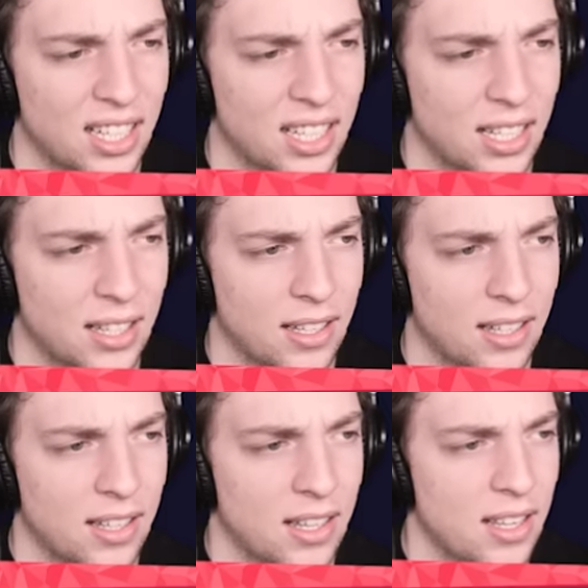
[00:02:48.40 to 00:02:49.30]
Okay, okay,
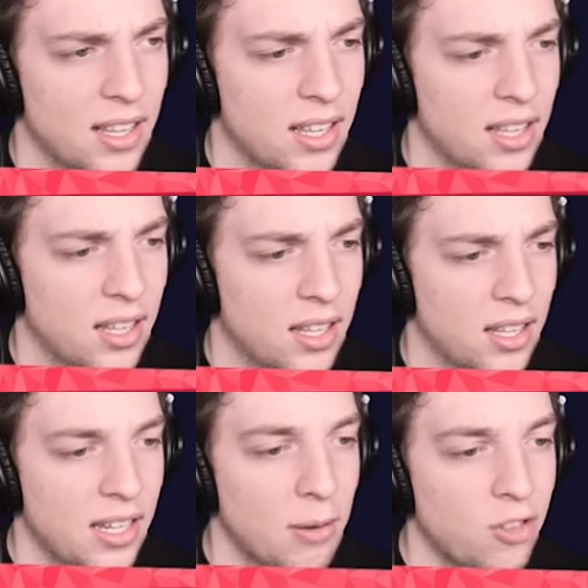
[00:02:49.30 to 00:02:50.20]
okay.
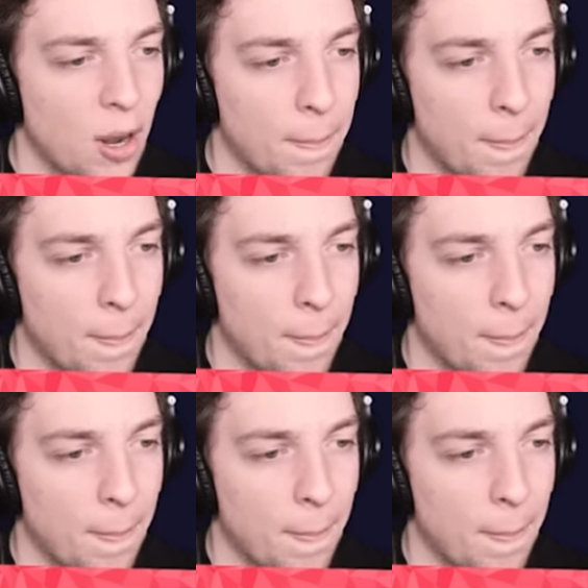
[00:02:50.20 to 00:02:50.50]
Now jump.